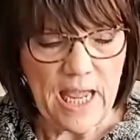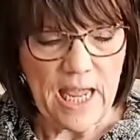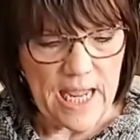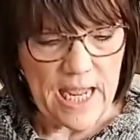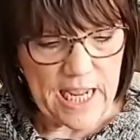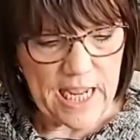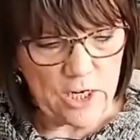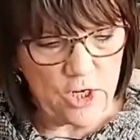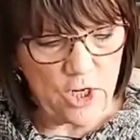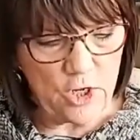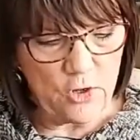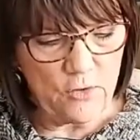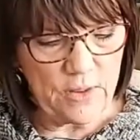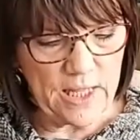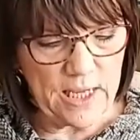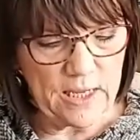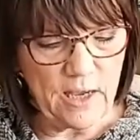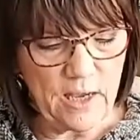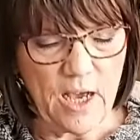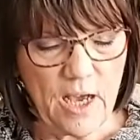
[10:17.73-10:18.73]
He knew
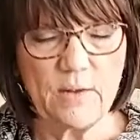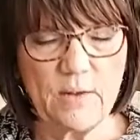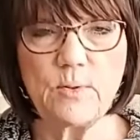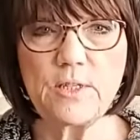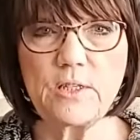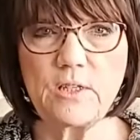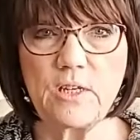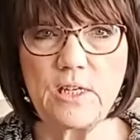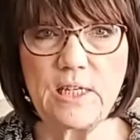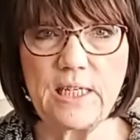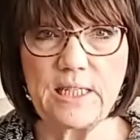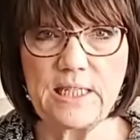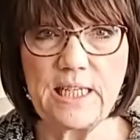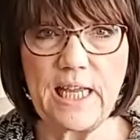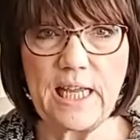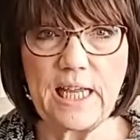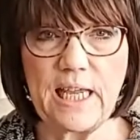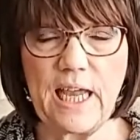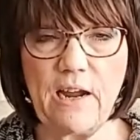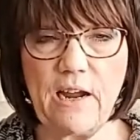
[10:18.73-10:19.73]
that God was going to
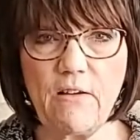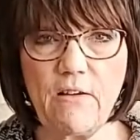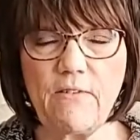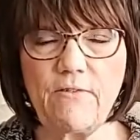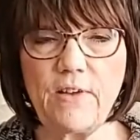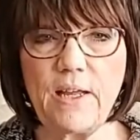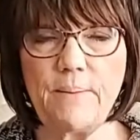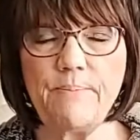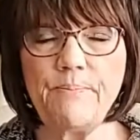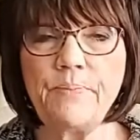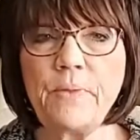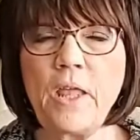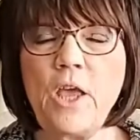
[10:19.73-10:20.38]
take care of him.